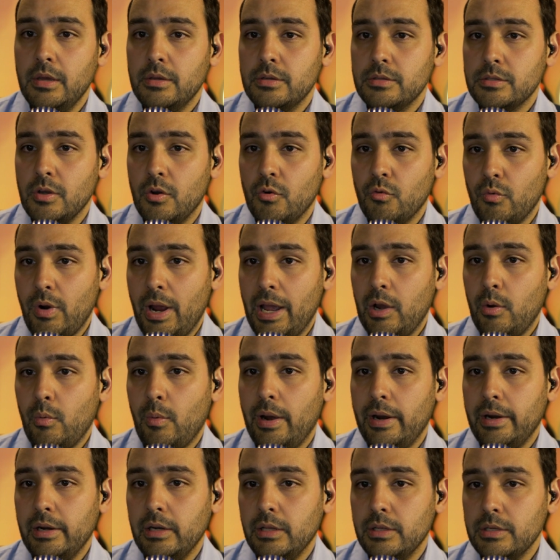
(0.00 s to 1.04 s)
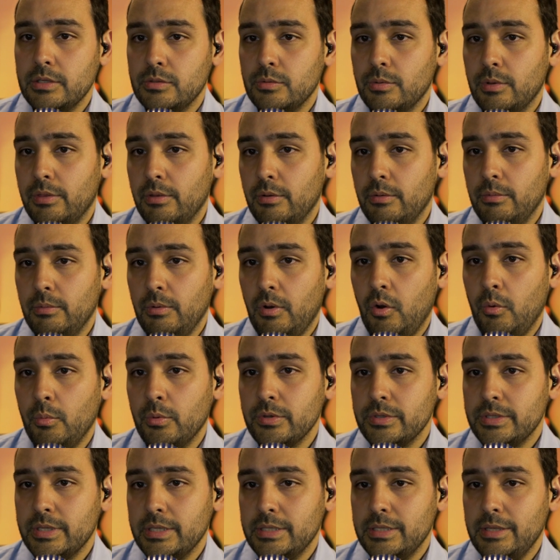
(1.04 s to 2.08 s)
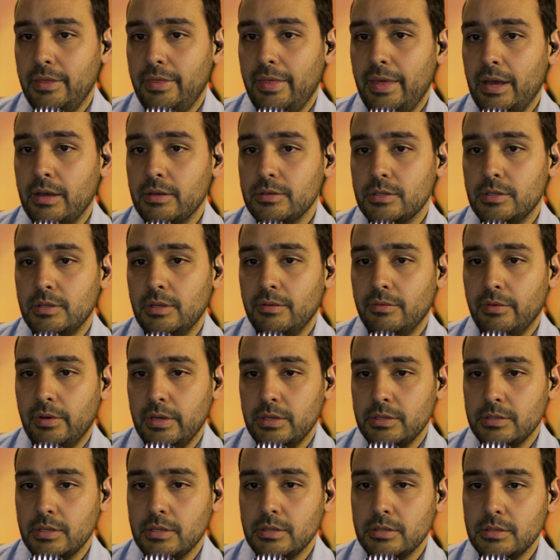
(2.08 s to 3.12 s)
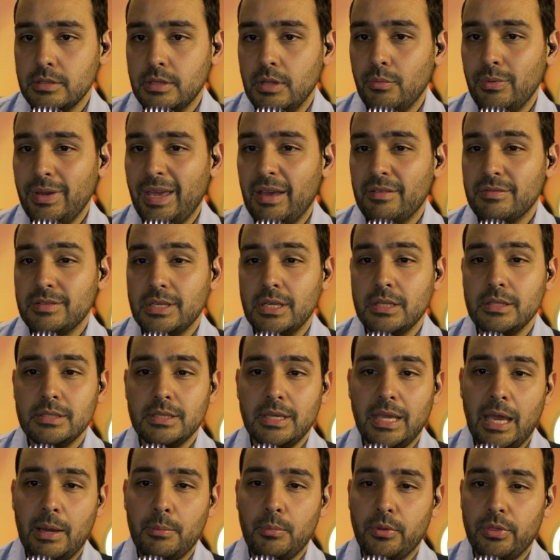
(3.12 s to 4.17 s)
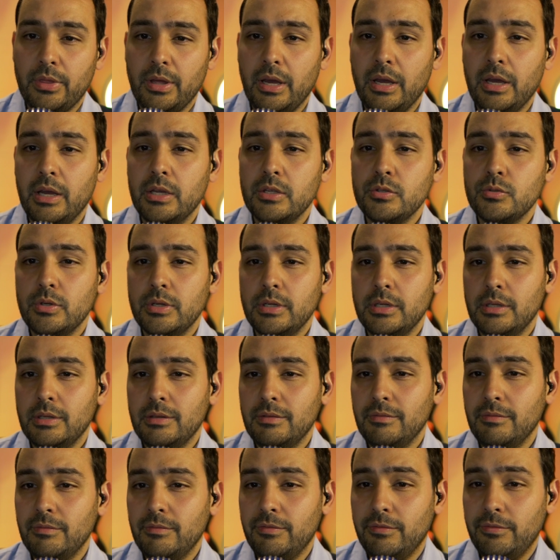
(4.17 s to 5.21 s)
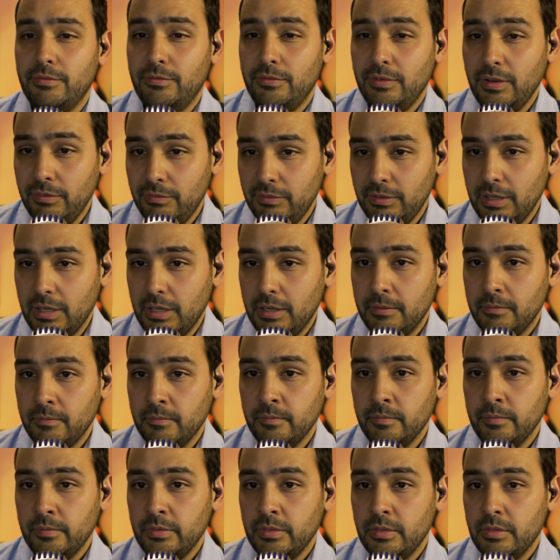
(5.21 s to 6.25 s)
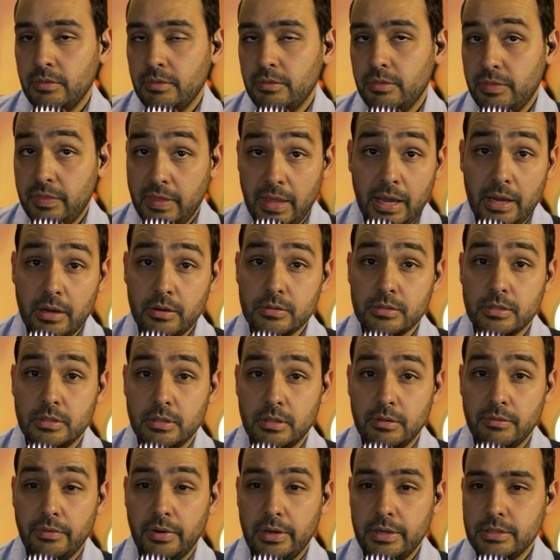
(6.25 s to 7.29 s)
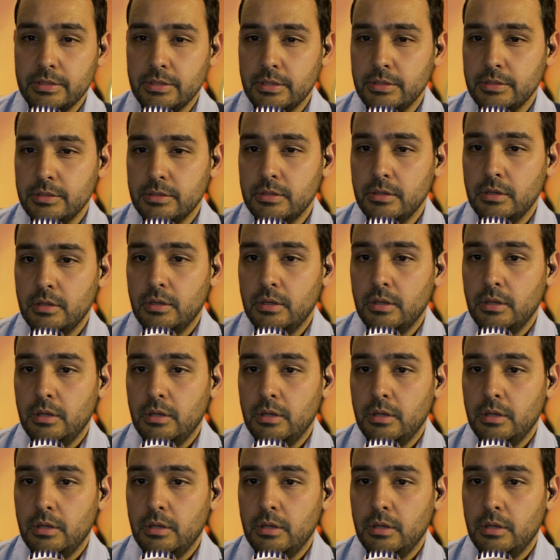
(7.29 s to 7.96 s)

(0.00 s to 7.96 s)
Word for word: So Rak Wireless with almost sixty thousand devices. Then we have SenseCap with one hundred fifty thousand devices.